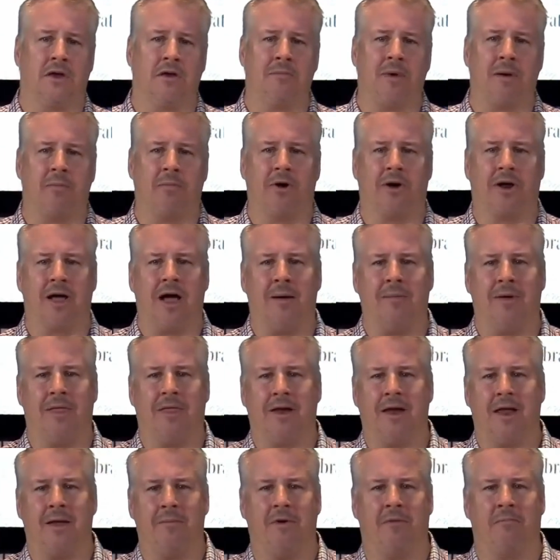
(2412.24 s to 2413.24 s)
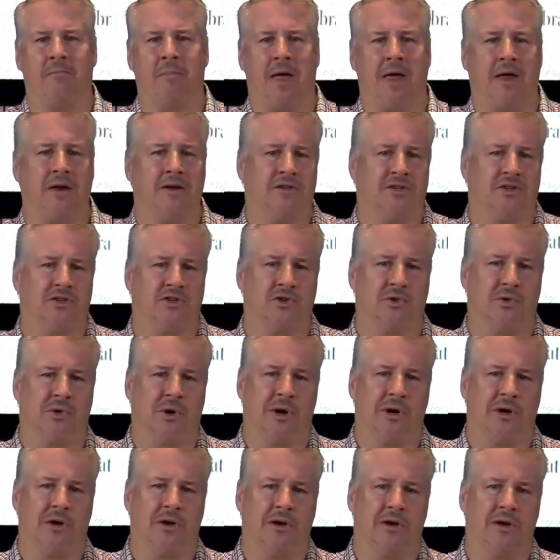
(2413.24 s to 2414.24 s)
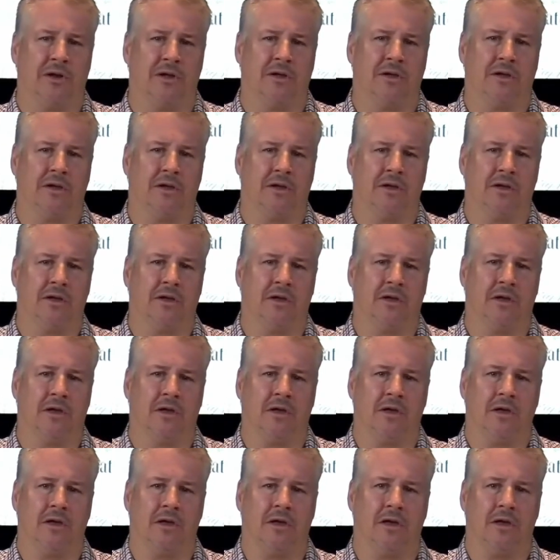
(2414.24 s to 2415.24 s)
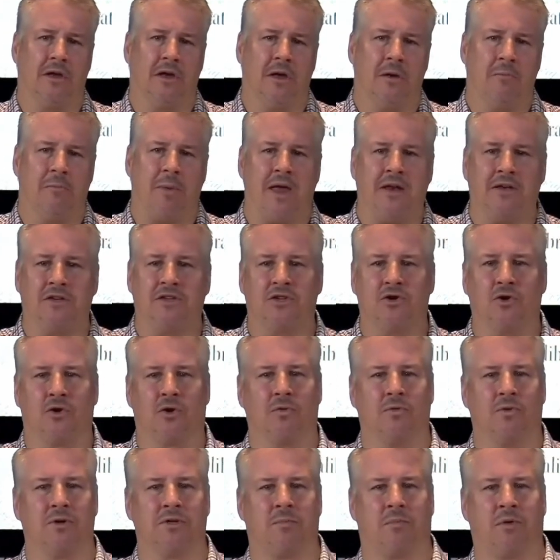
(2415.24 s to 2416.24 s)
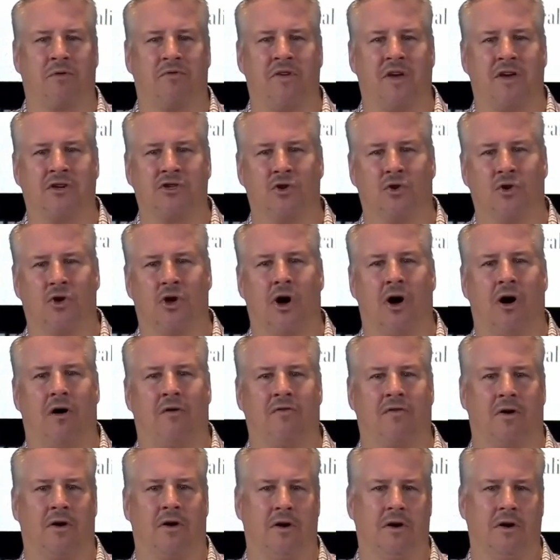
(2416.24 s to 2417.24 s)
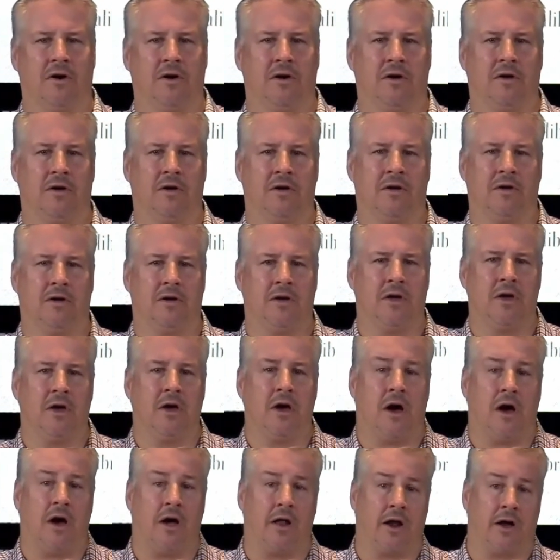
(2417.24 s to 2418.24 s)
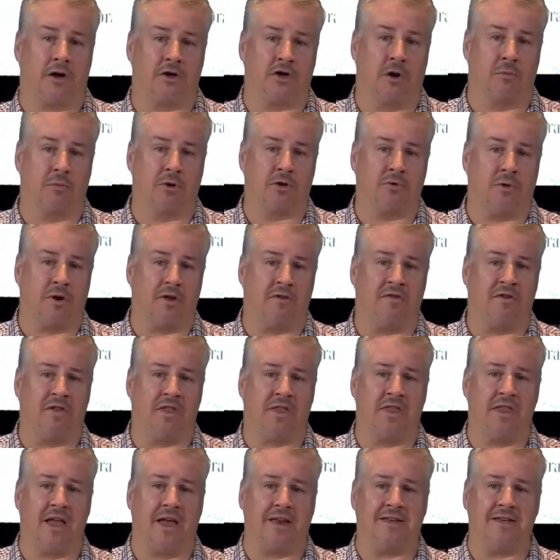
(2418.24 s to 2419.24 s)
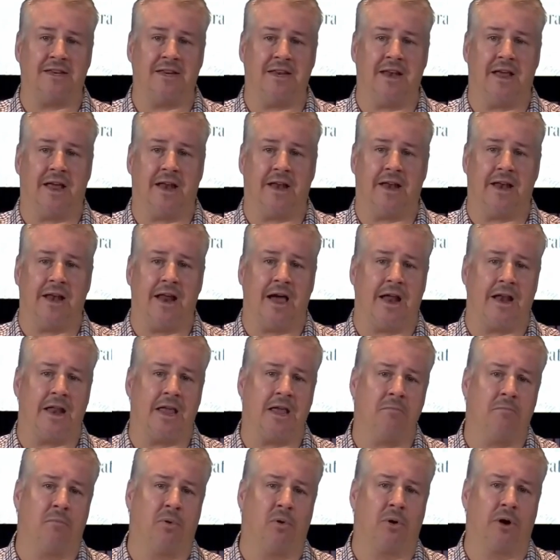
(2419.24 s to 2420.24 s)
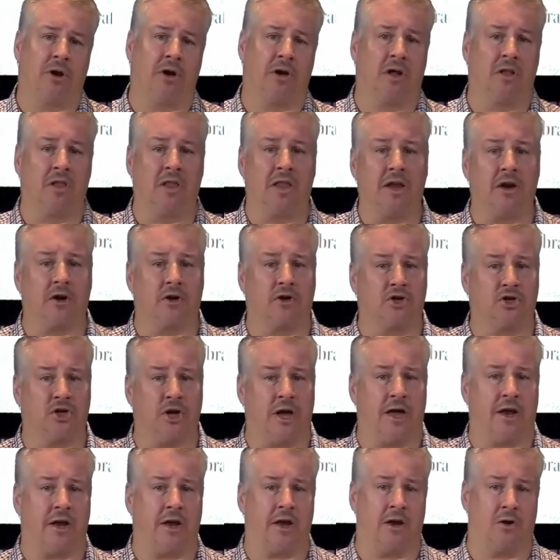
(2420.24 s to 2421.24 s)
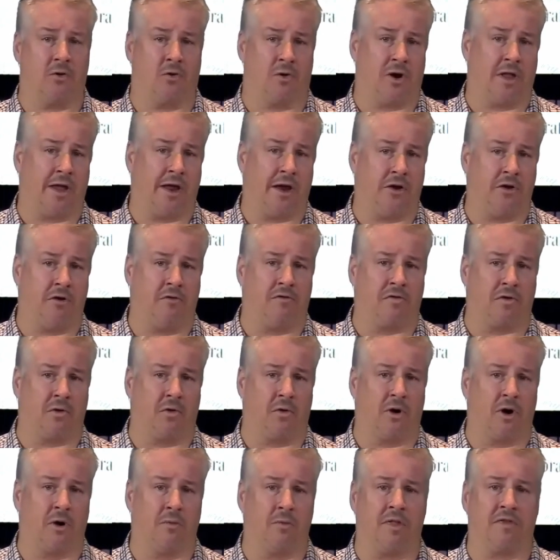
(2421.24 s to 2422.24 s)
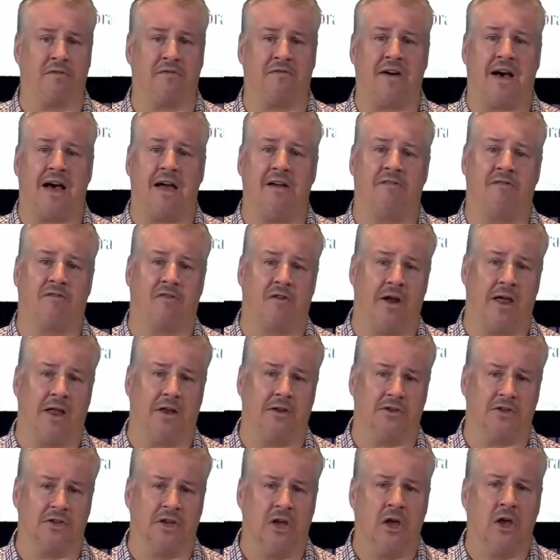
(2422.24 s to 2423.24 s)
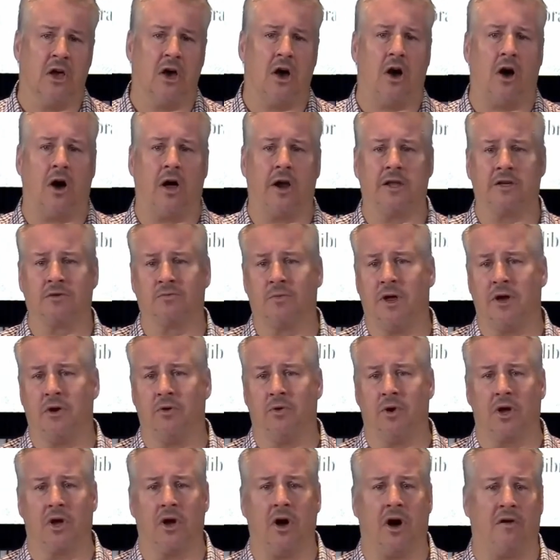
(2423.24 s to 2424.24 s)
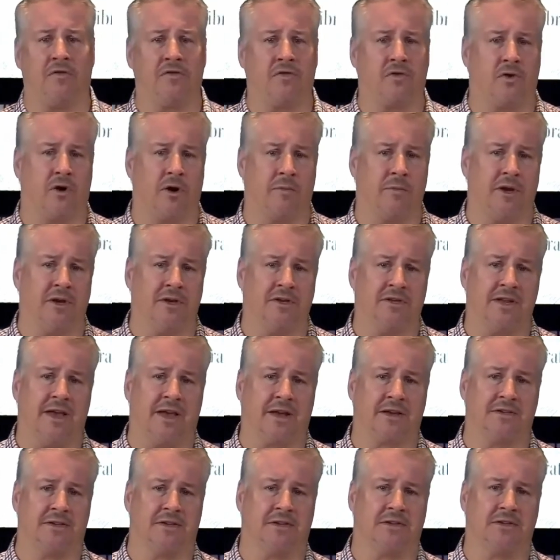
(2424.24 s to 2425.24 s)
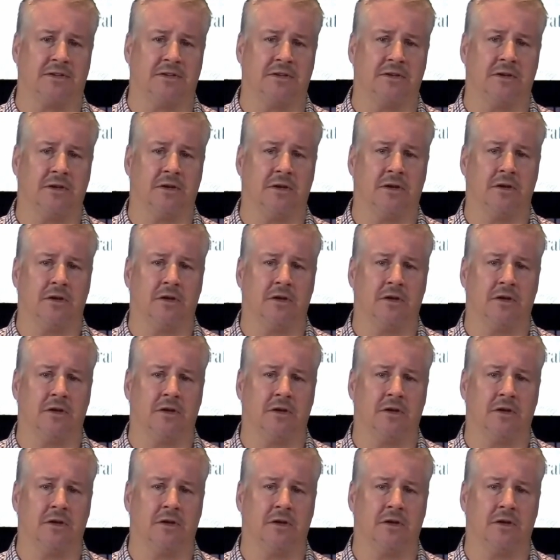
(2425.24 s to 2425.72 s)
Do you remember a guy by the name of Payne Stewart? Payne Stewart was a professional golfer. On October 25th, 1999, he boarded a Learjet in Orlando, Florida with 5 friends on his way to a golf tournament in Texas.